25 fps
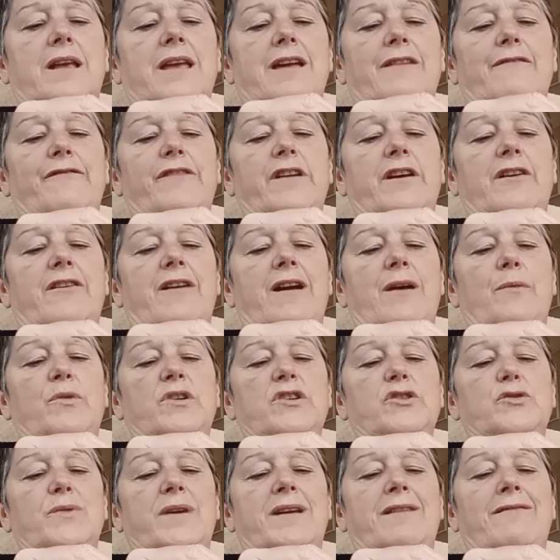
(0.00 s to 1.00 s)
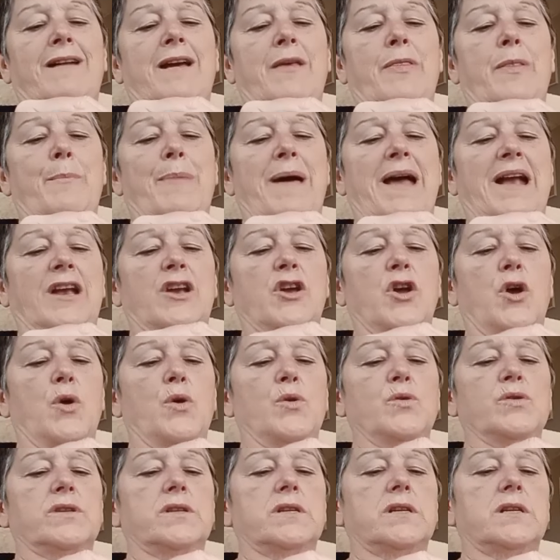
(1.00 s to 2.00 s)
Can't figure out which way around the back
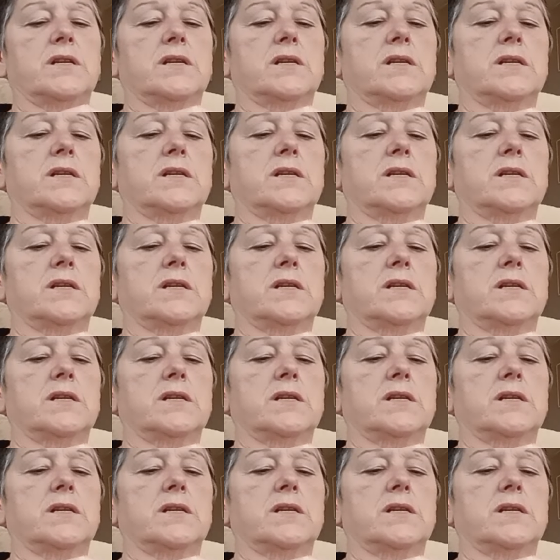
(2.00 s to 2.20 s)
goes.